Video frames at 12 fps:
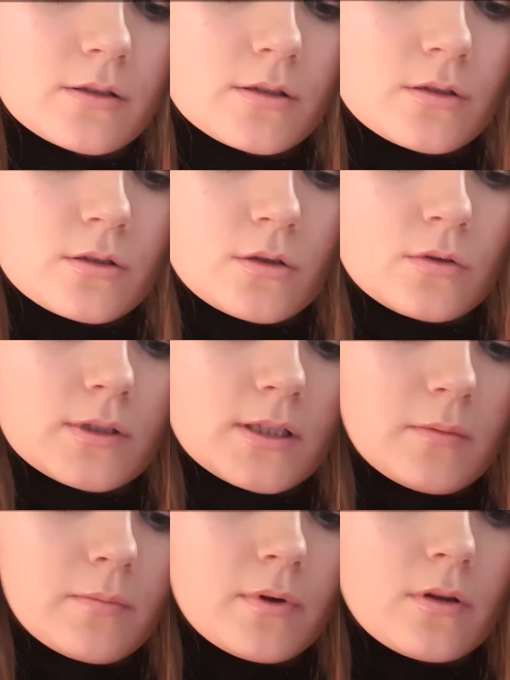so
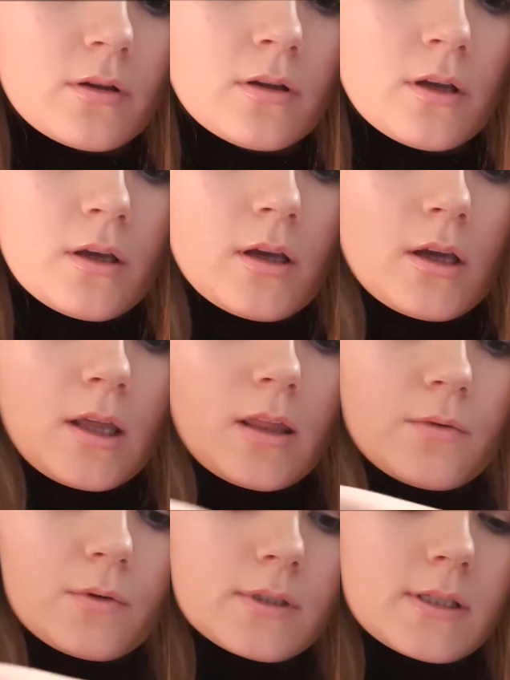simple. And
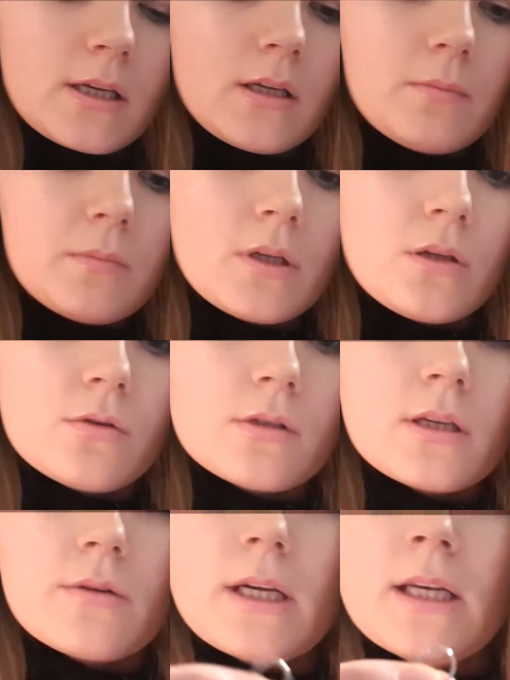the ones I'm
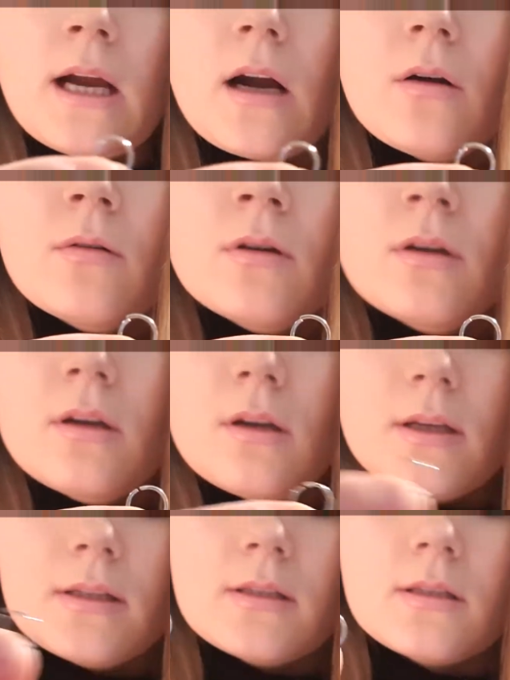using right now,
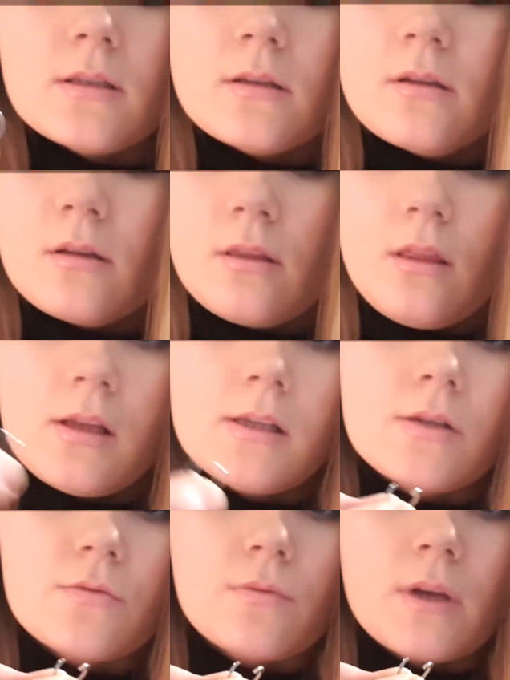it's
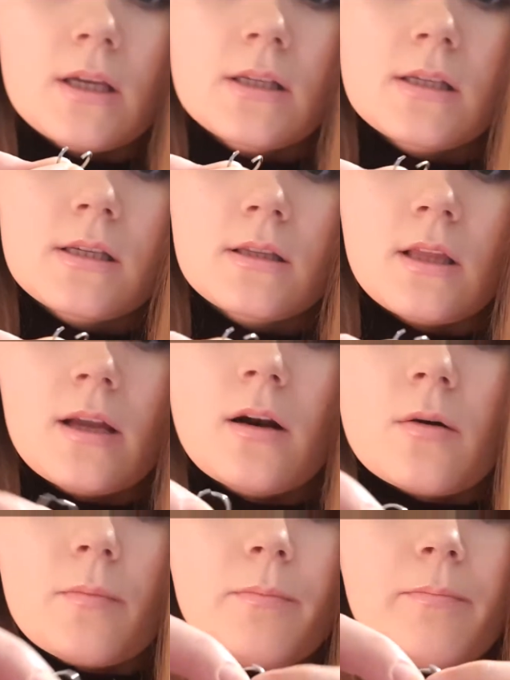these rings that
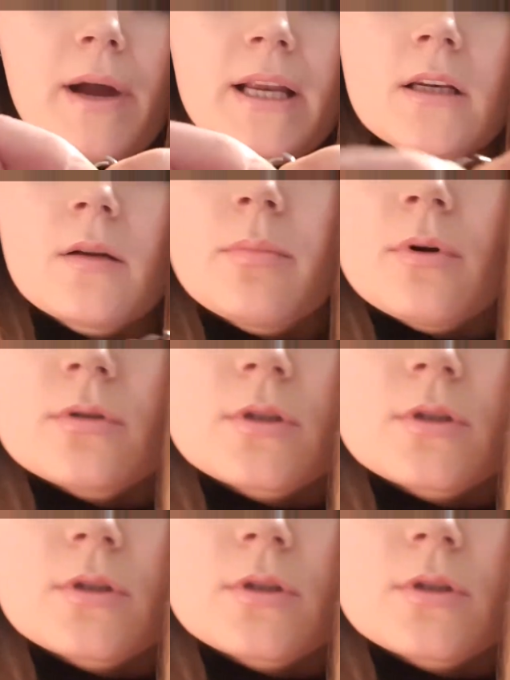are bendable.